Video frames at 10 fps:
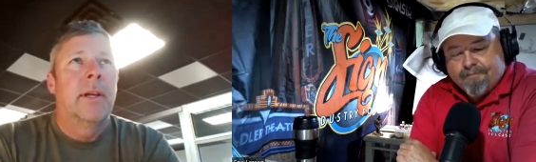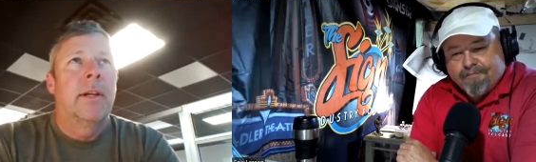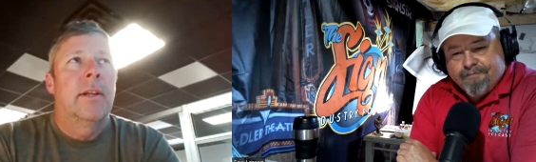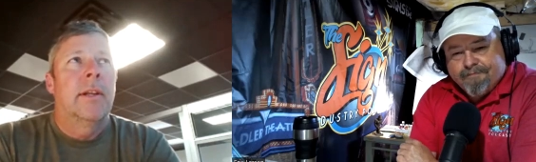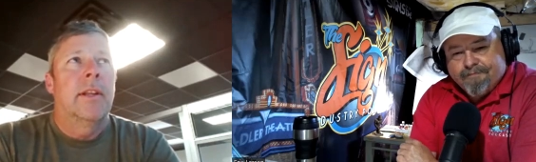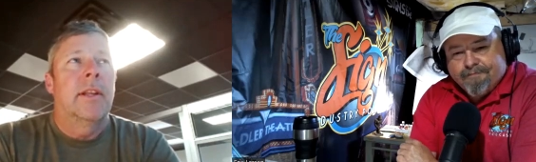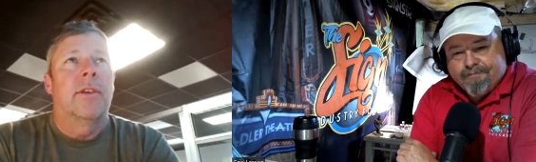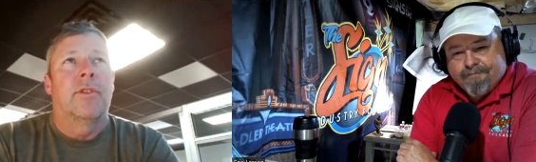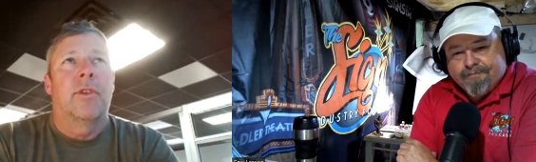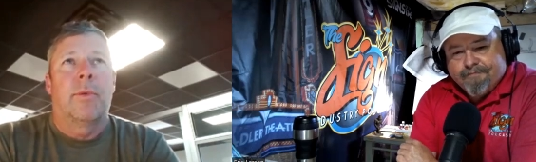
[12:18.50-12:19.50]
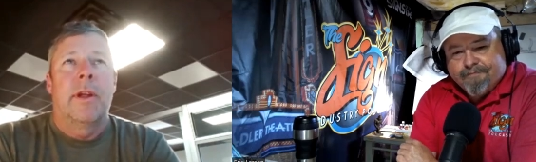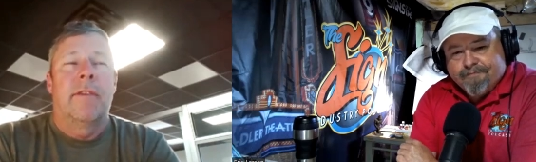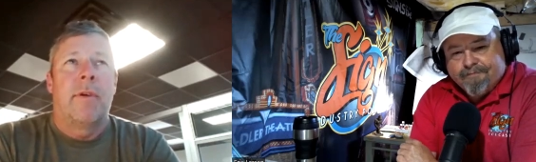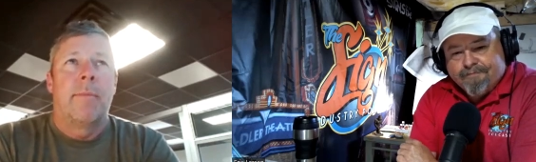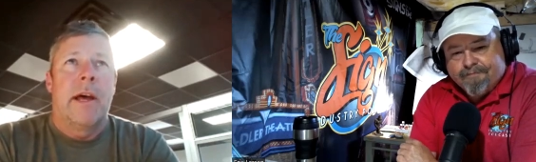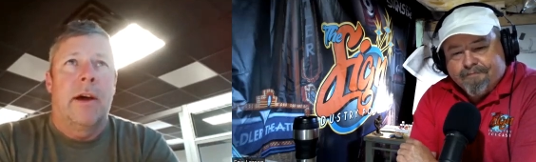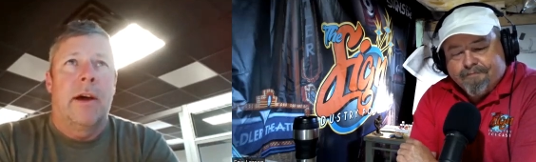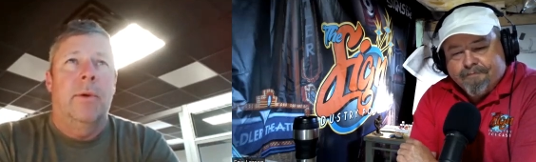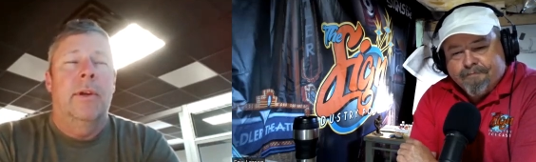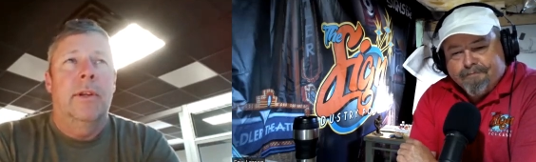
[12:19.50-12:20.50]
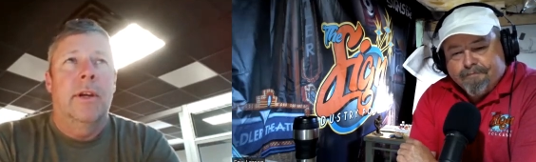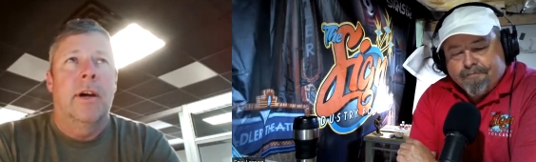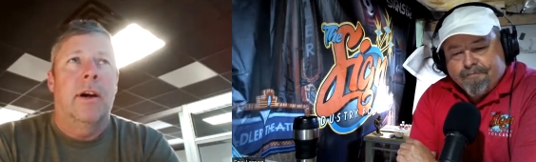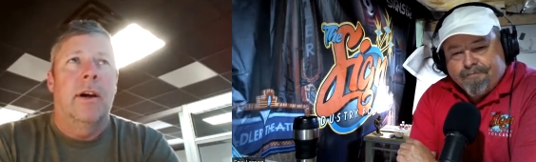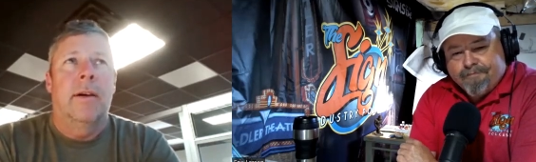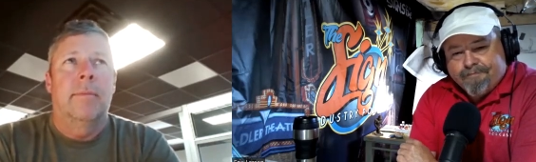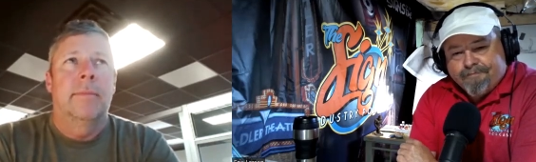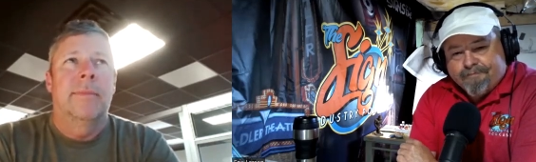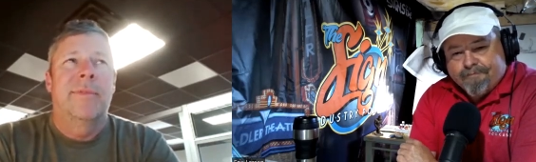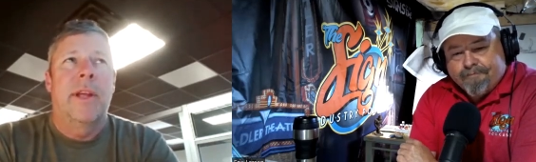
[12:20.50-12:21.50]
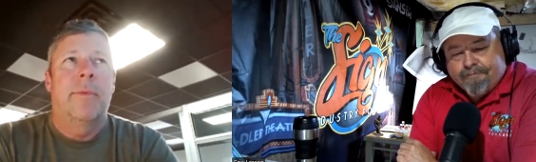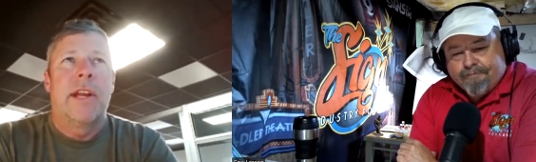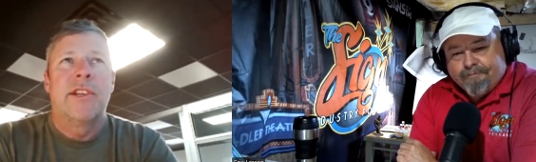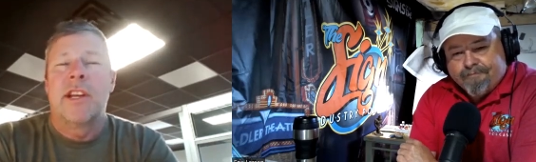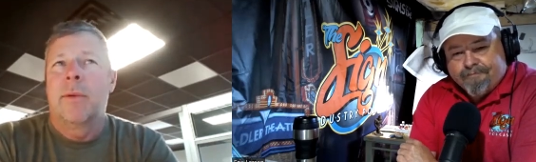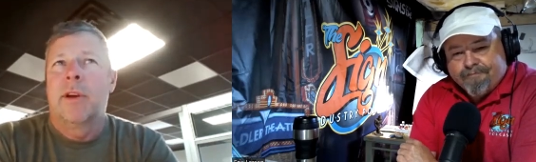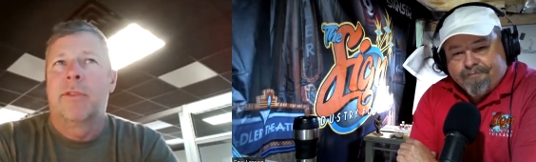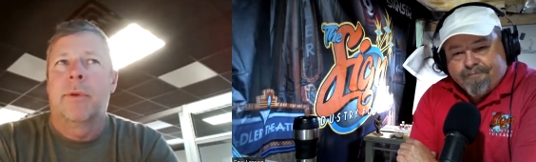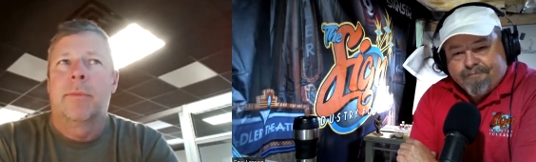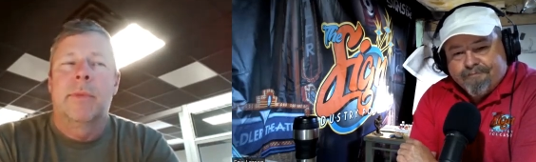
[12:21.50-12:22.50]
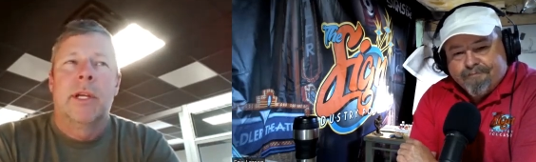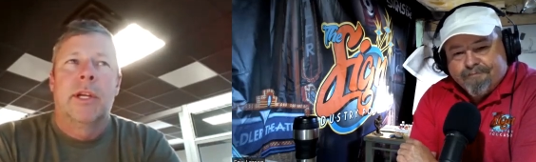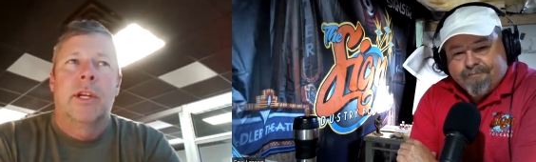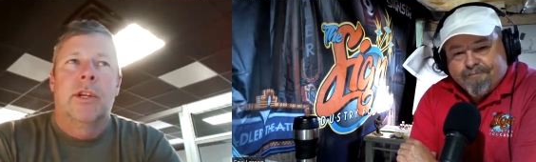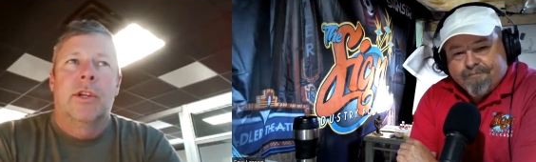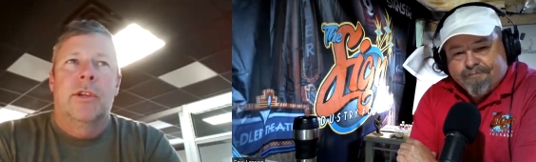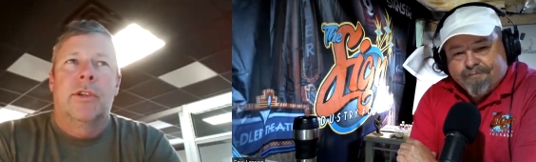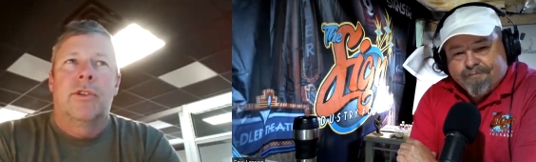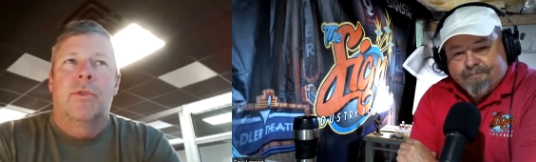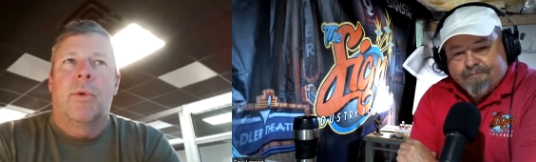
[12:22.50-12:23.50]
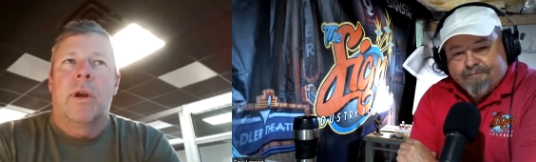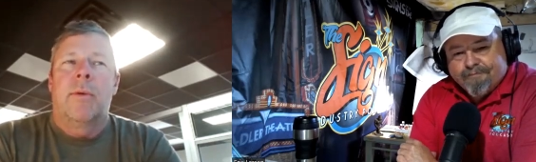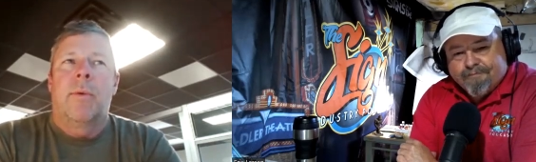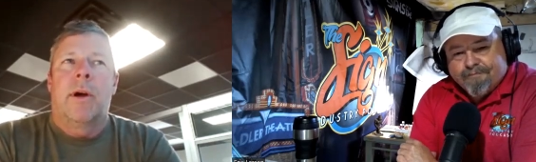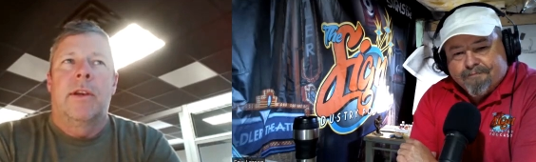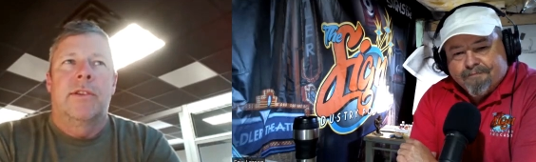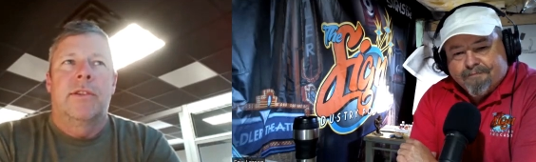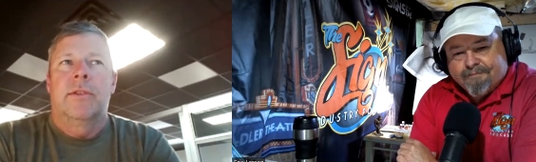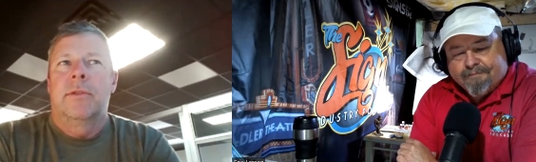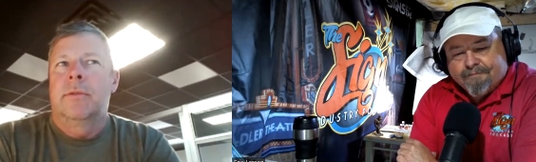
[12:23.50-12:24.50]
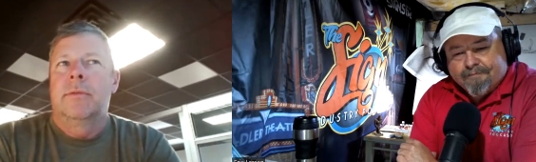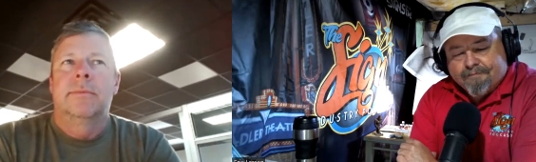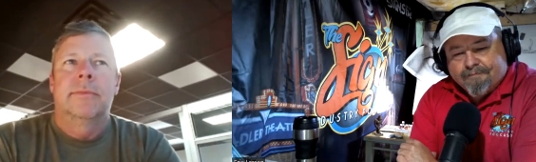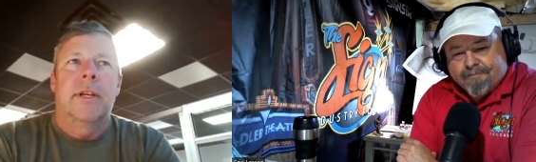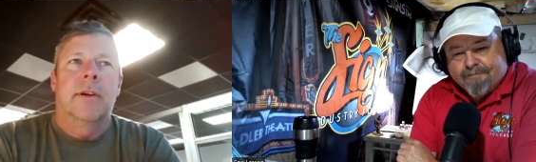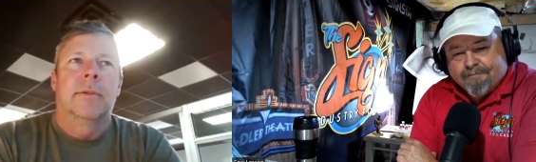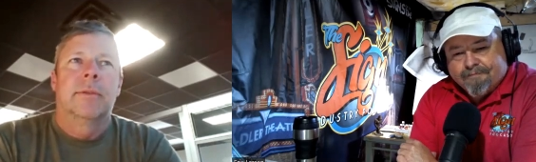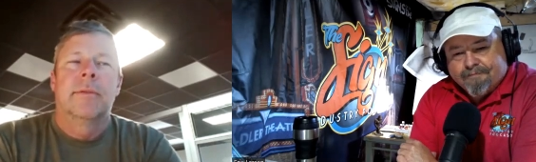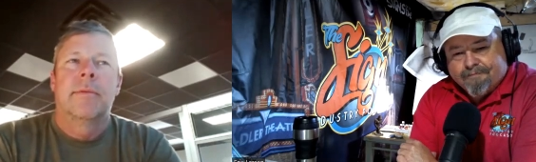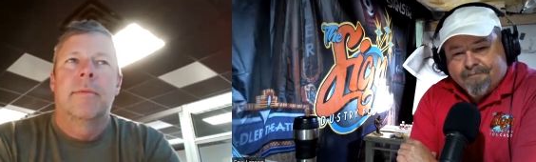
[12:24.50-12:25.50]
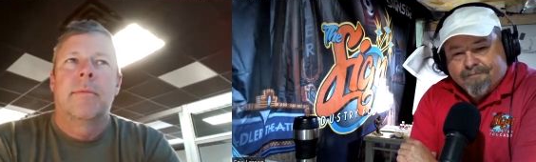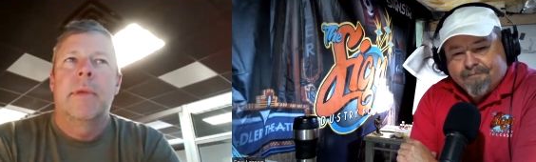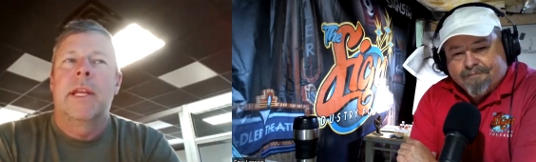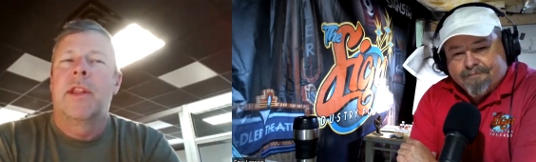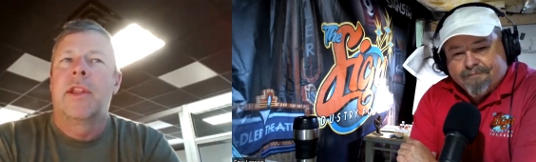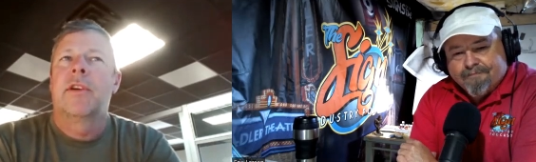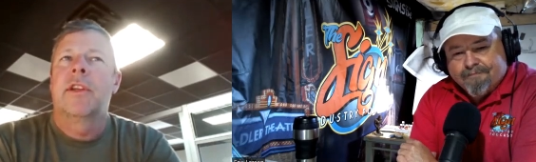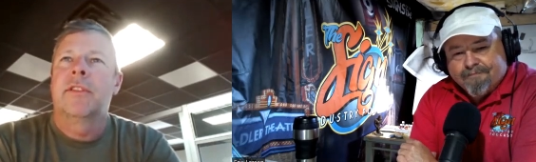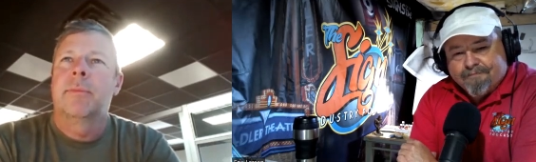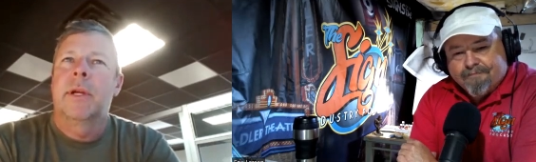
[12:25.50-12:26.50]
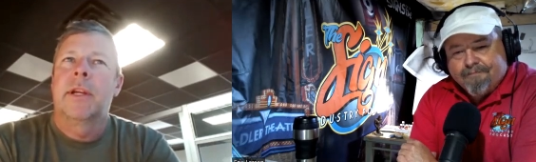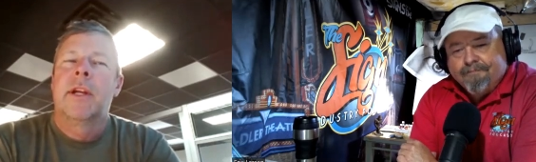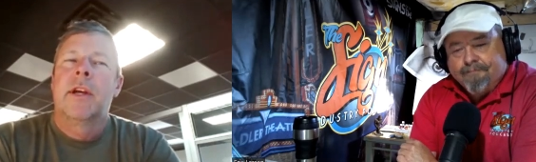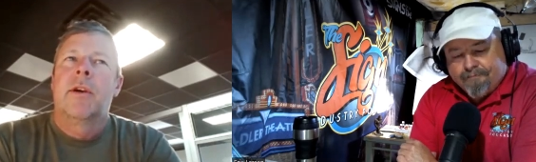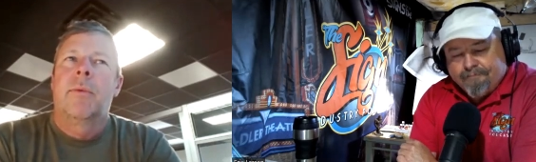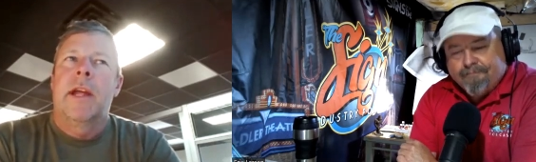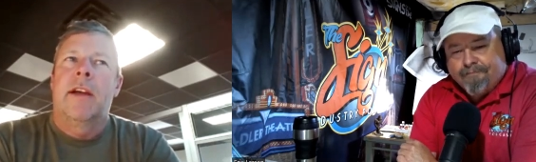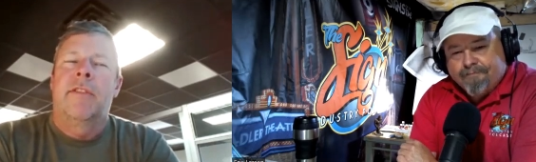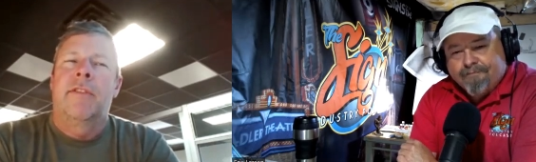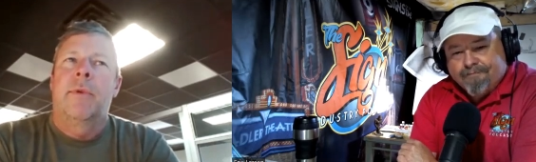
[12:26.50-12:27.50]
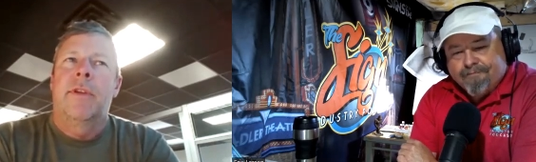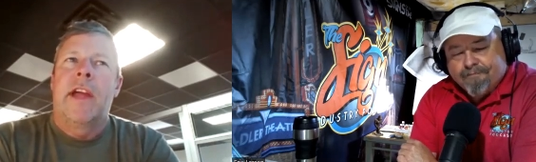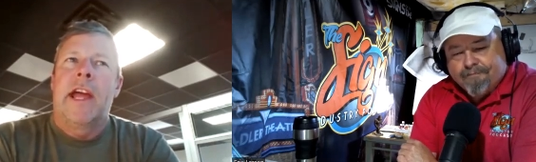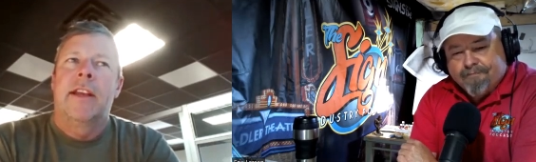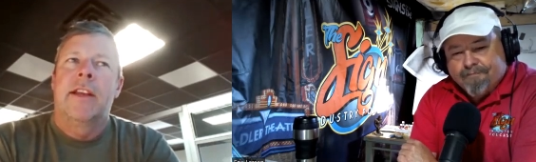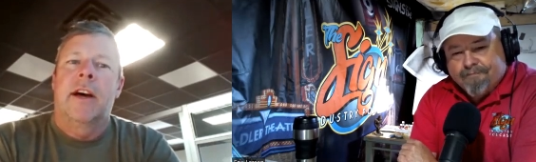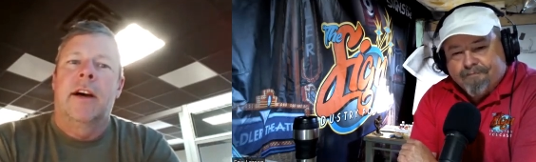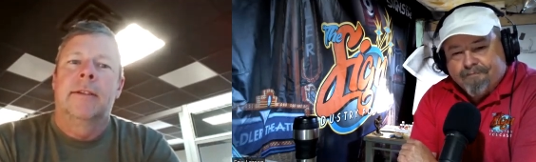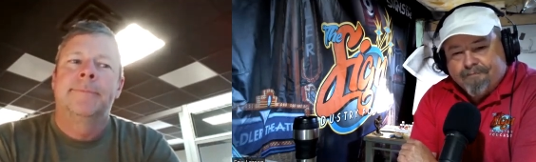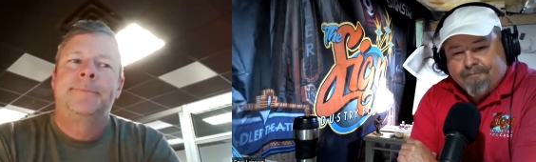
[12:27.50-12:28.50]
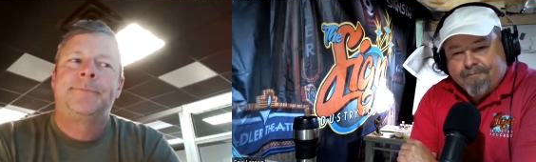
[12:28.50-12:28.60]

Speaker 1: I think there's three of them now. Um, they range anywhere from 21 to you know mid 30s, but hmm. we have we've had uh,